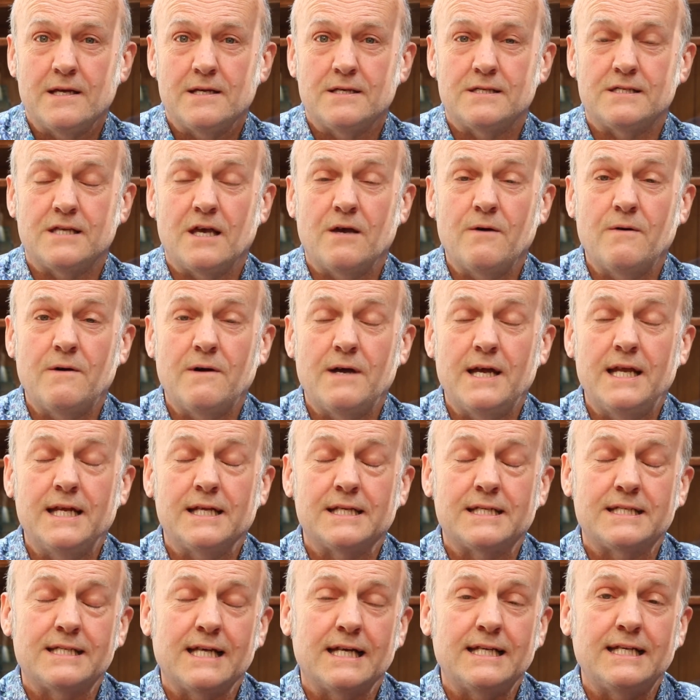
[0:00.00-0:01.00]
So, in
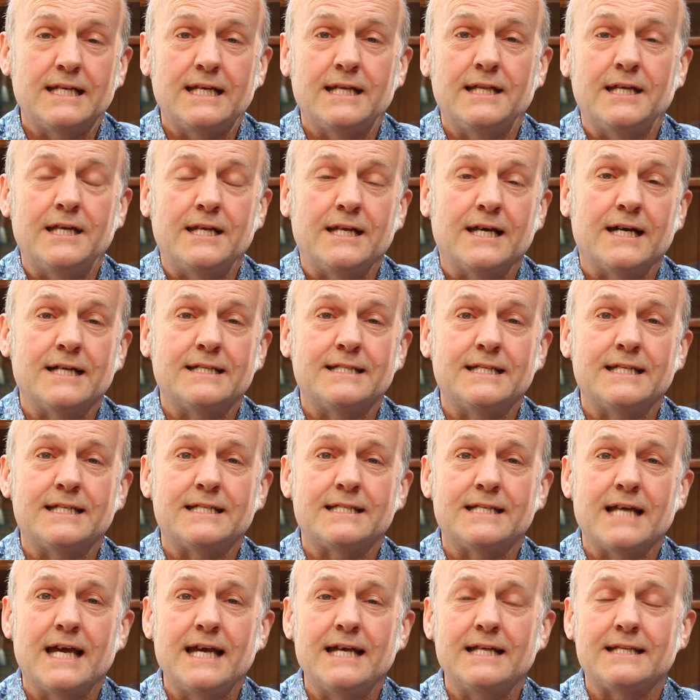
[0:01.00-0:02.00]
a study in the United
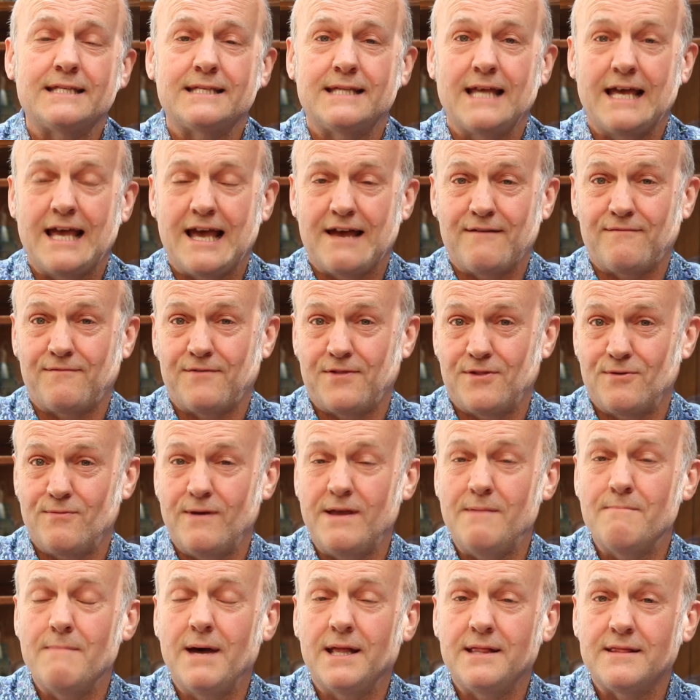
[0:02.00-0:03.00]
States, they have
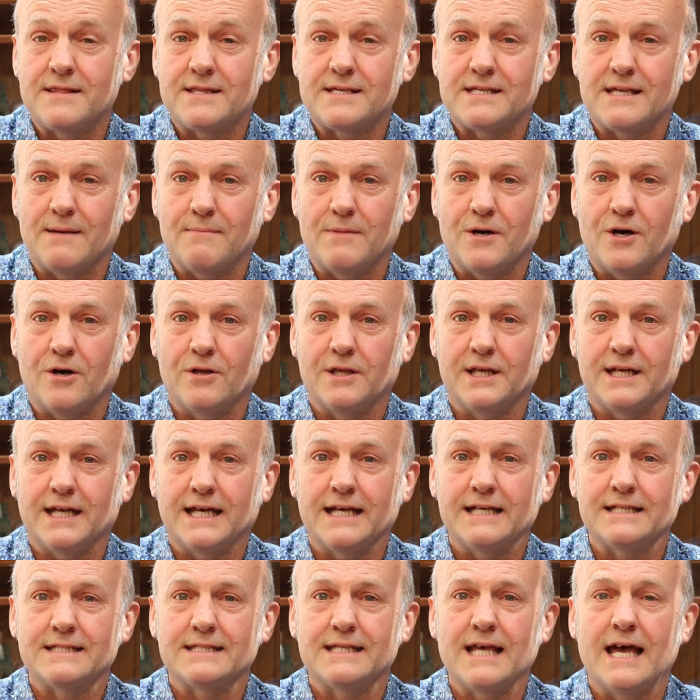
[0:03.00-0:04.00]
three month summer
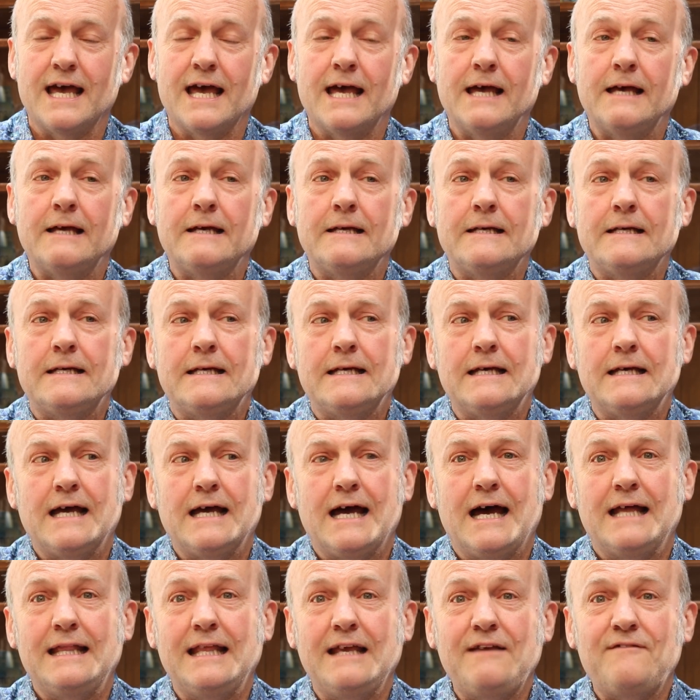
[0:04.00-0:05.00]
holidays there,
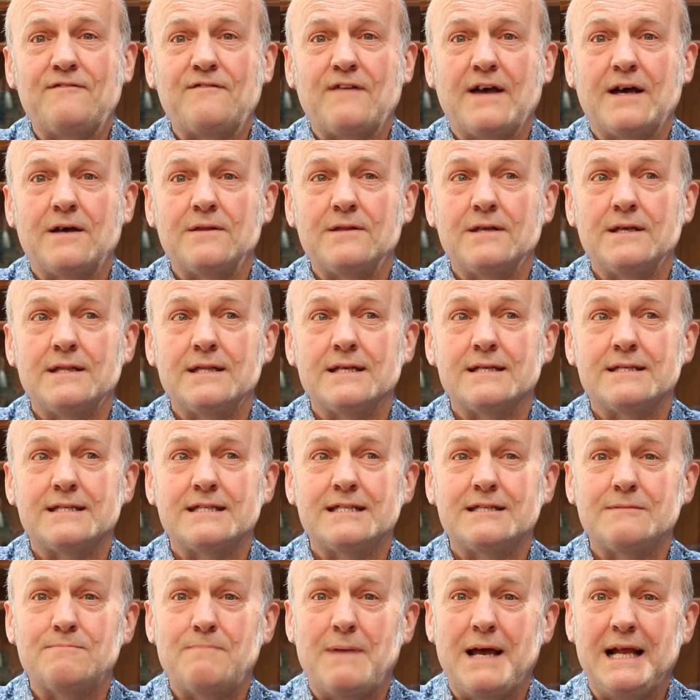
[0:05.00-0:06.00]
and they found that the
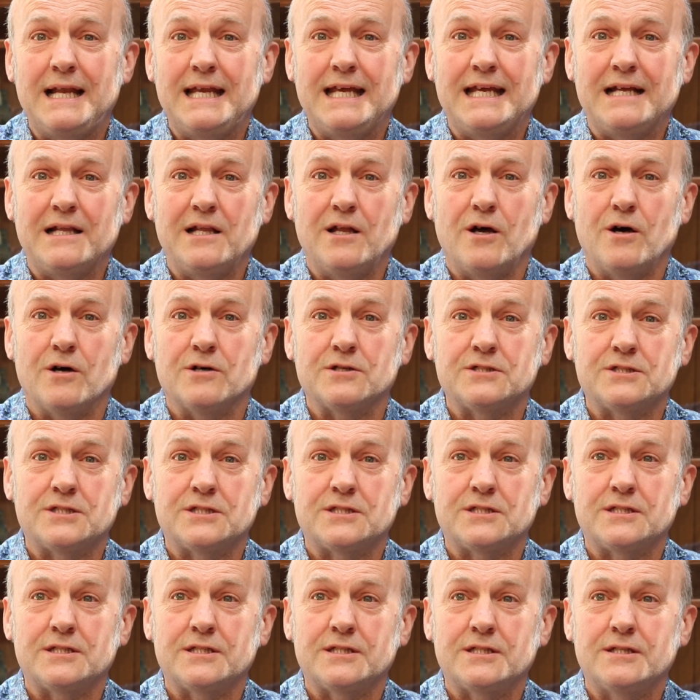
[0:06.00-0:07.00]
spelling
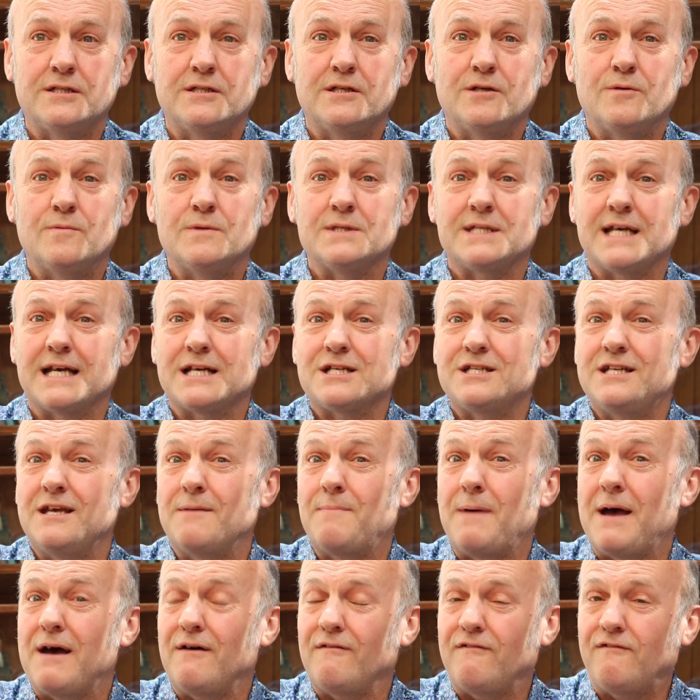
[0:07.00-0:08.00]
lost was actually
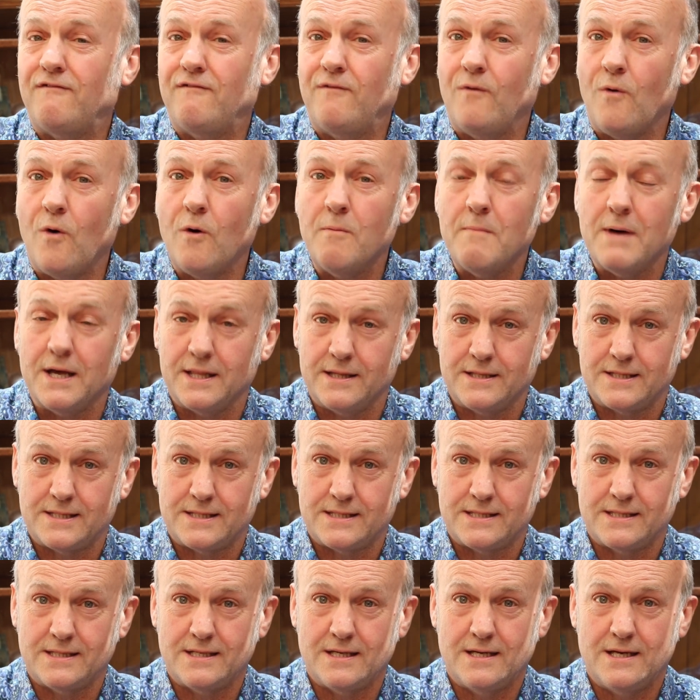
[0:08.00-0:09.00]
about four
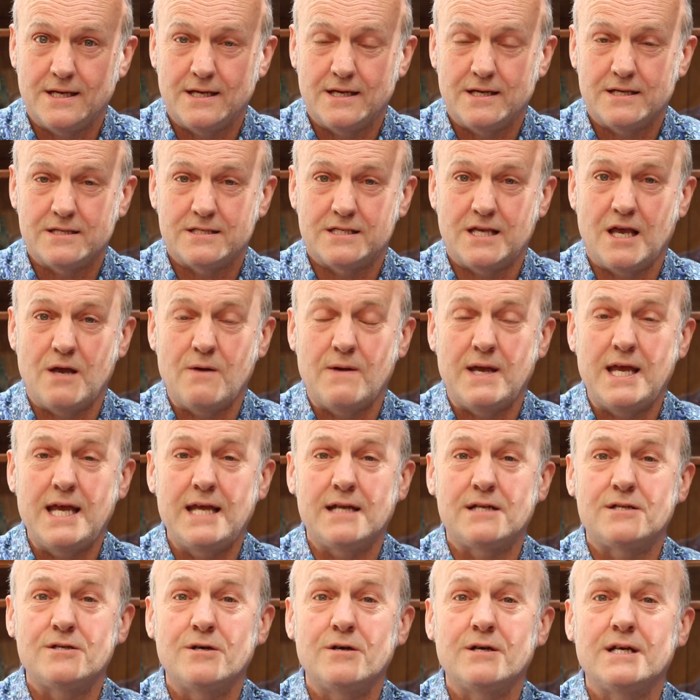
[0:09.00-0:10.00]
months. So,
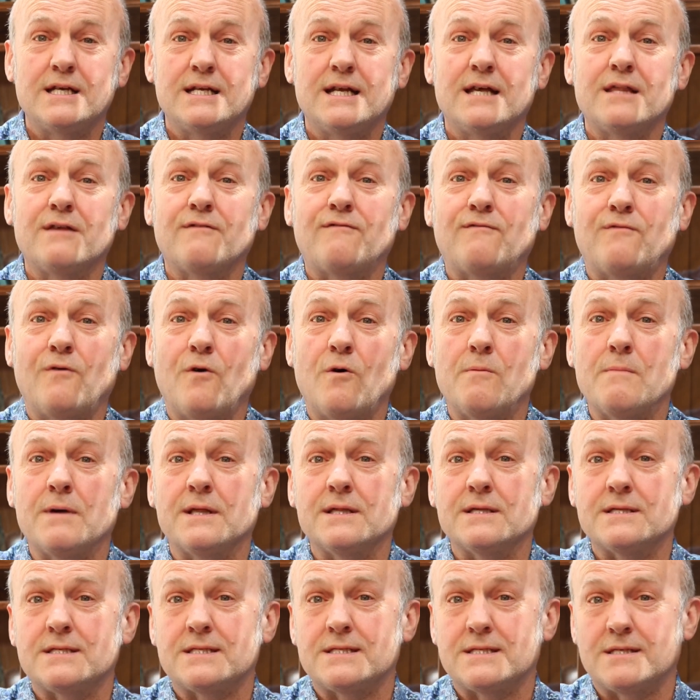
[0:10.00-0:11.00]
it took another four
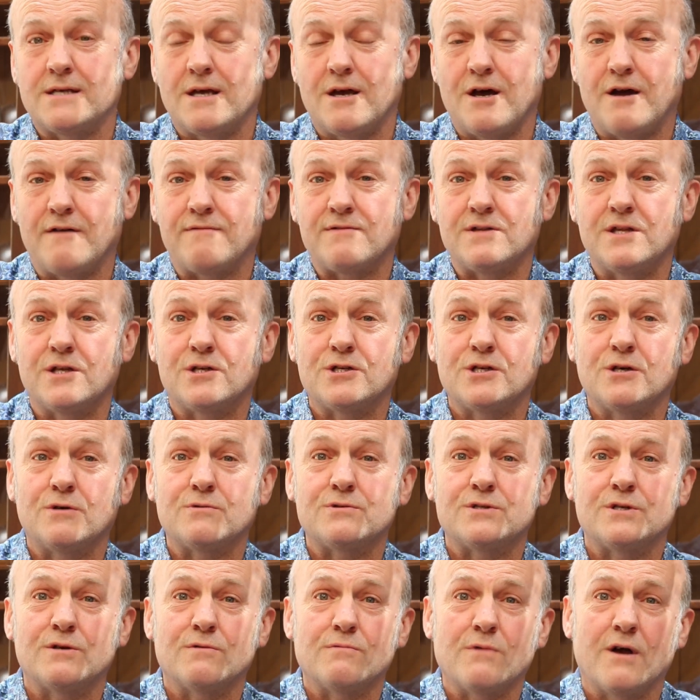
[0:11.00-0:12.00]
months after the
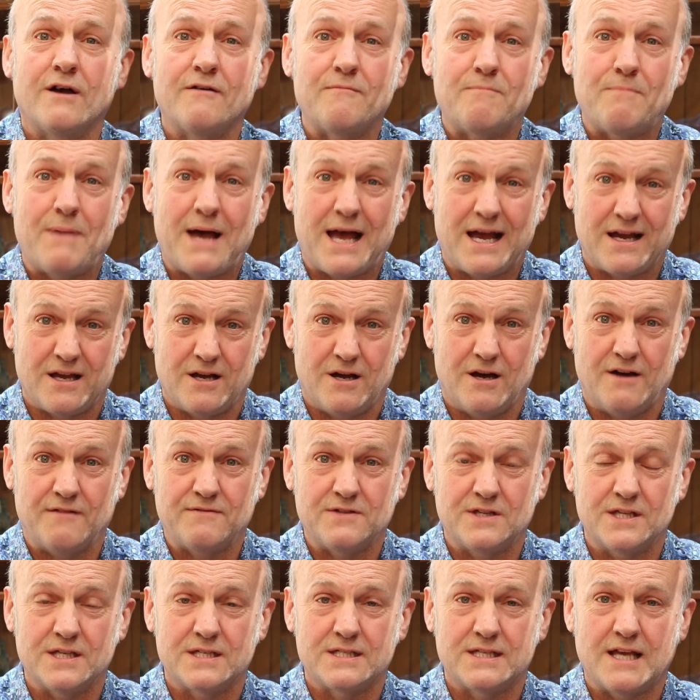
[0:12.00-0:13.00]
children arrived back
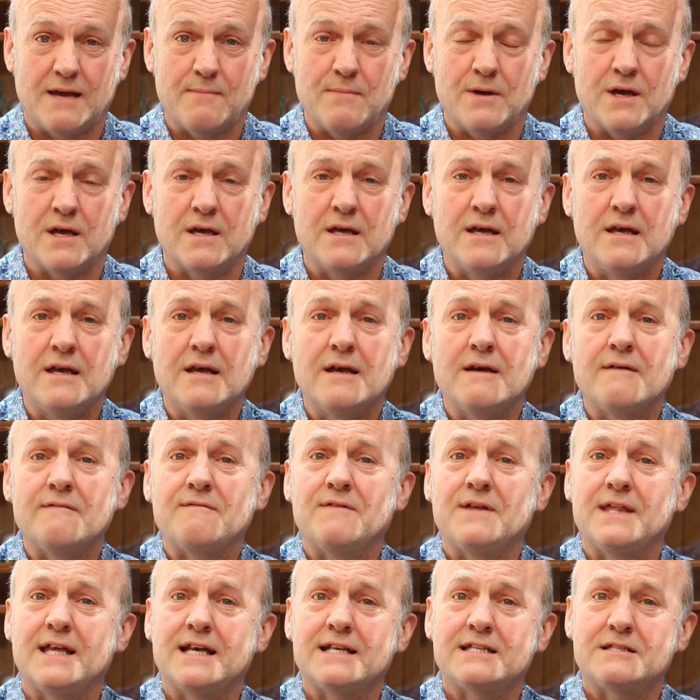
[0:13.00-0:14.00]
after the summer
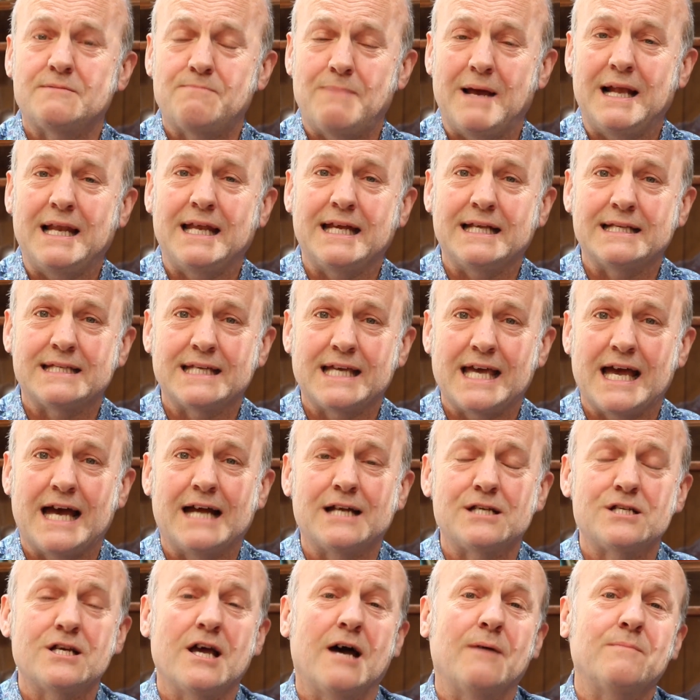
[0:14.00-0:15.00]
for their spelling to
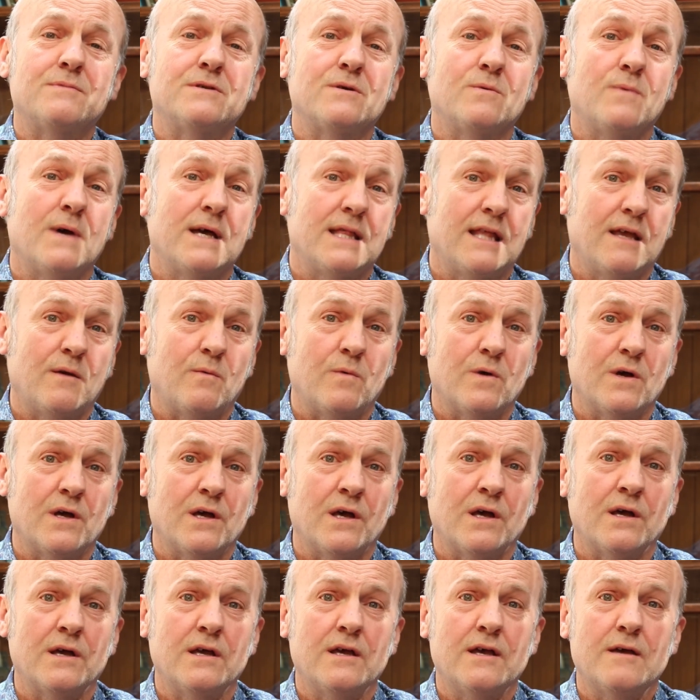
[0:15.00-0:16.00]
catch up to where they
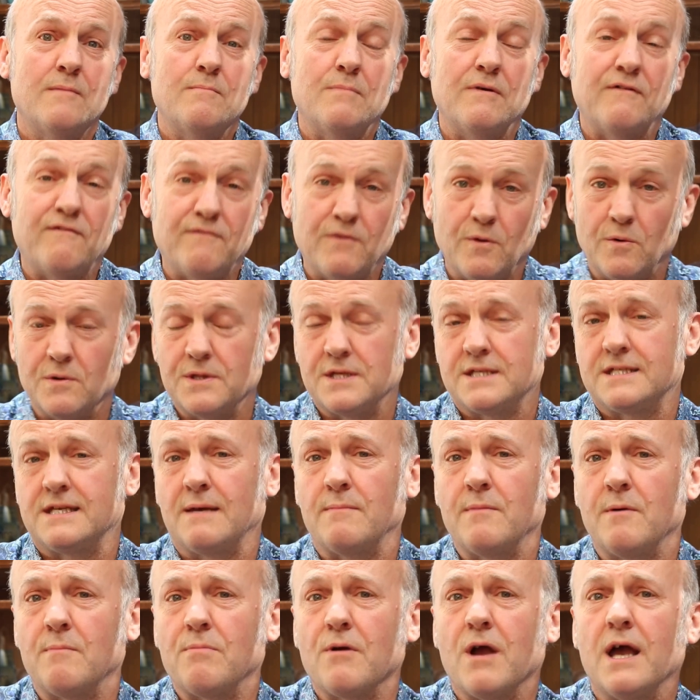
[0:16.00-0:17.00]
were before the
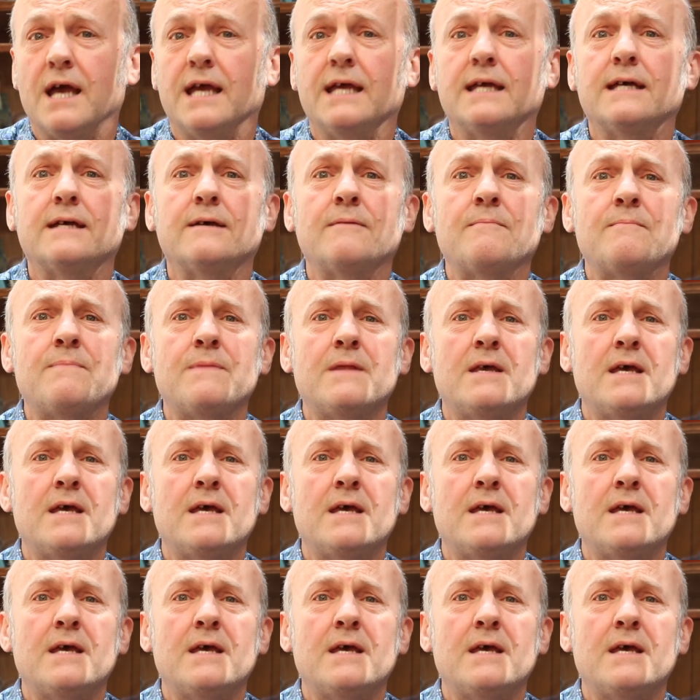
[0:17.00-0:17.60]
summer break.